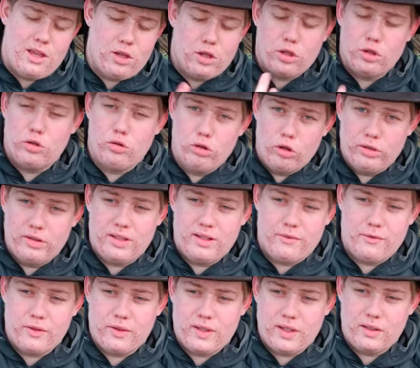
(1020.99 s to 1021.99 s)
You can do lots of
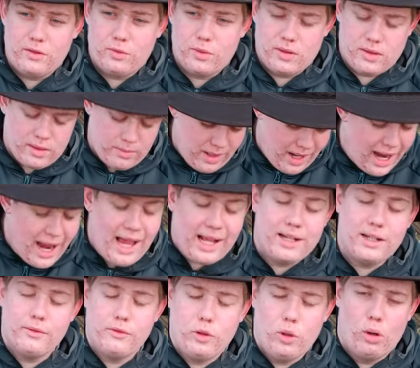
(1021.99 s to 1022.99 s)
different things with them,
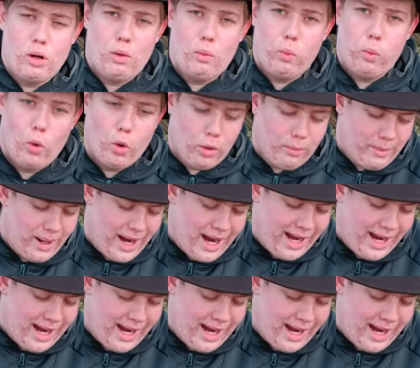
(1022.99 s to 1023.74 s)
and I've got a warm